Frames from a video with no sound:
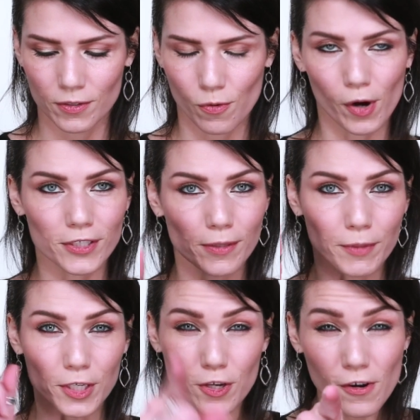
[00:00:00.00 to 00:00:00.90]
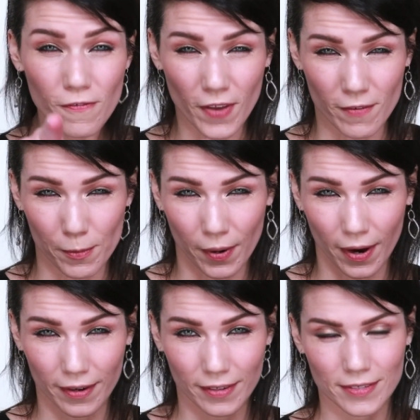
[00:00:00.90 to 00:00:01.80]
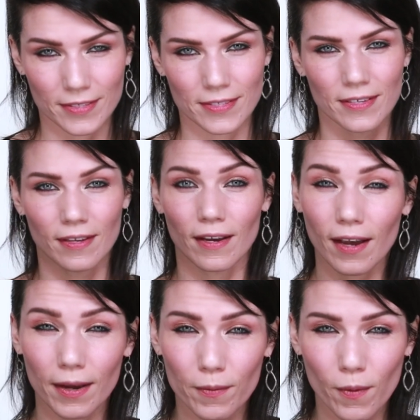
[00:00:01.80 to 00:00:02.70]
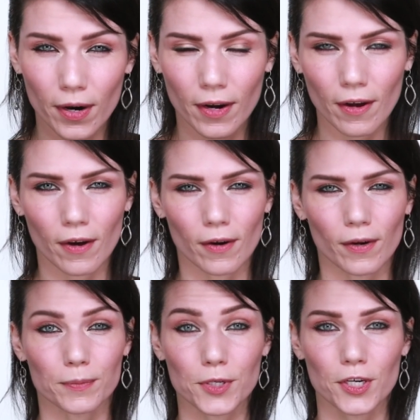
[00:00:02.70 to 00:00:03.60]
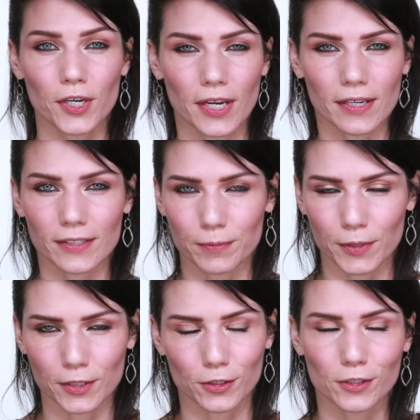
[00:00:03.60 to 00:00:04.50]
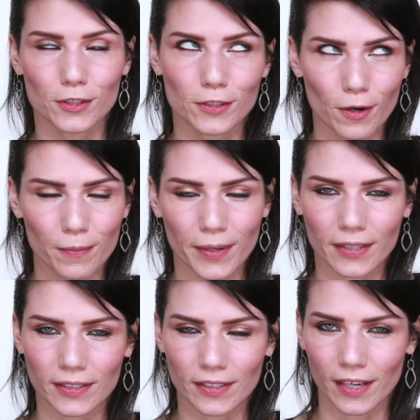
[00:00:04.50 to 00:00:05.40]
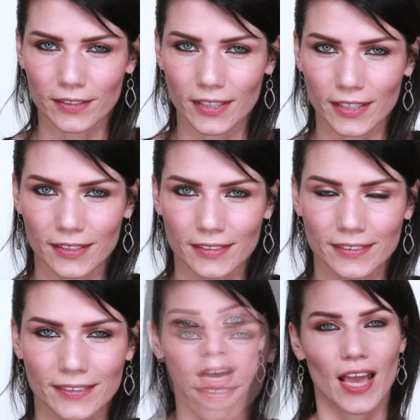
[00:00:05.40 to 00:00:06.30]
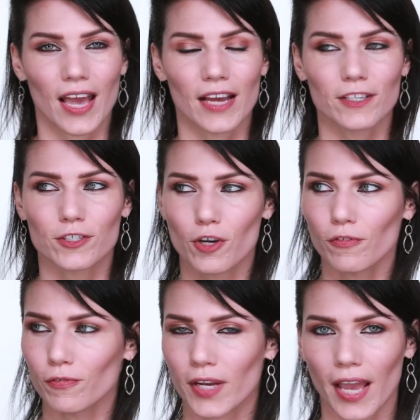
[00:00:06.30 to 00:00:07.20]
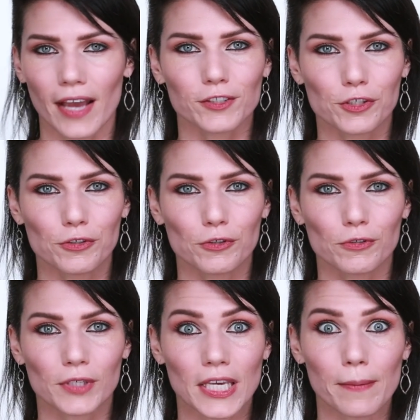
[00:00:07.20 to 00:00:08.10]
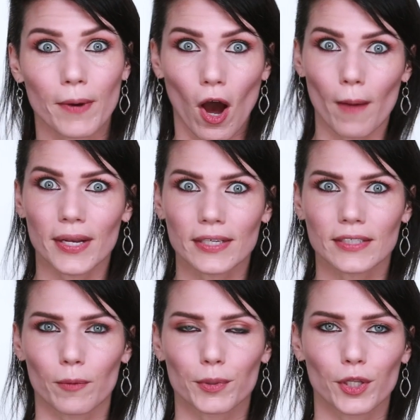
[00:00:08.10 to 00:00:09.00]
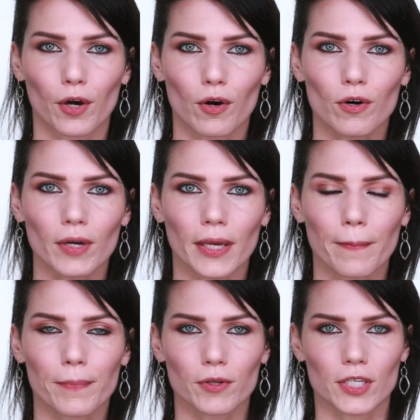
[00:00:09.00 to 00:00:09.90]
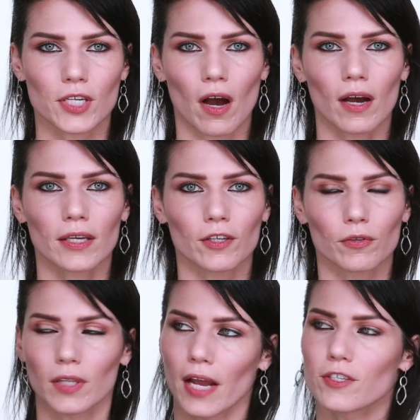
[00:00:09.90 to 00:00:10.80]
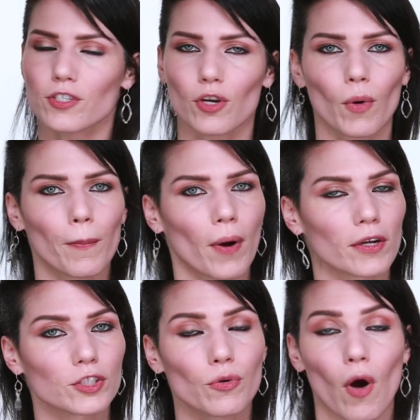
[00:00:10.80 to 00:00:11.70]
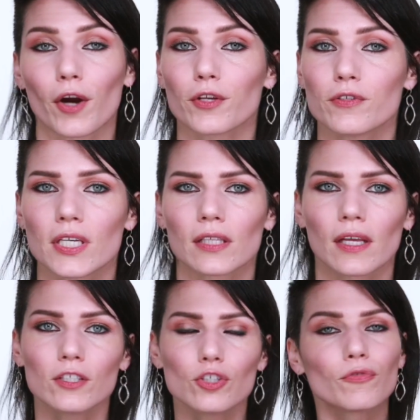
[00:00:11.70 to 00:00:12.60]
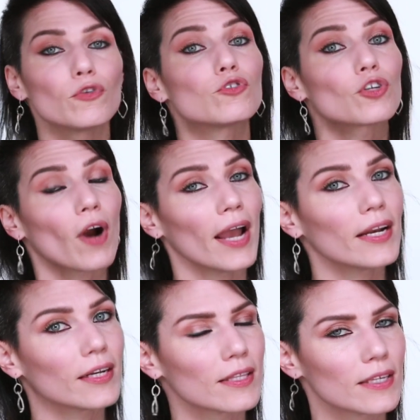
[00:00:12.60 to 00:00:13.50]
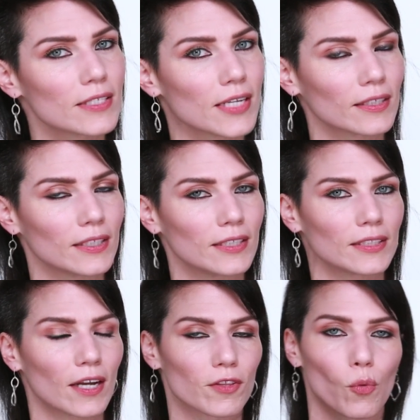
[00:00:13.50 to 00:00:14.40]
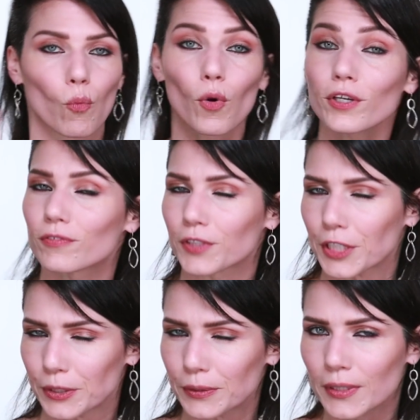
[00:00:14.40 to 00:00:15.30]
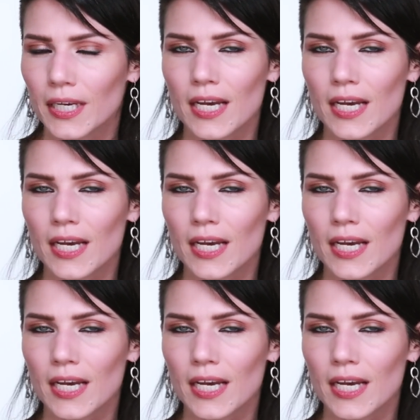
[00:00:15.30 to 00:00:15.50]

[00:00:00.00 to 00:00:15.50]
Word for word: what are some of your favorite products? I want to know. I'm curious because there's so many that are out there. And don't forget to keep commenting down below in Beauty Talk. You know, let us know what products you are using. Let us know if you've tried any of these techniques and how they worked for you.